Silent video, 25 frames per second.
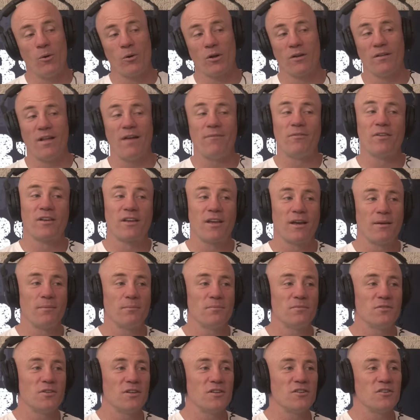would have loved to
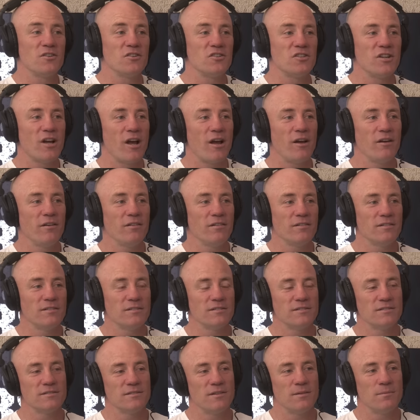come seeing your yeah, show.
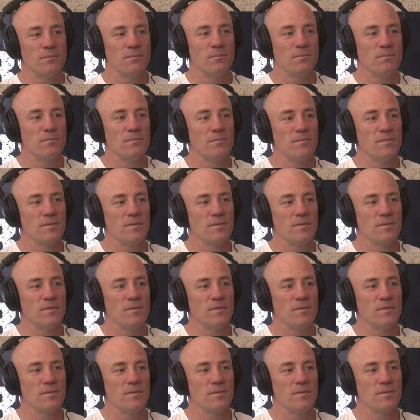We're, we're doing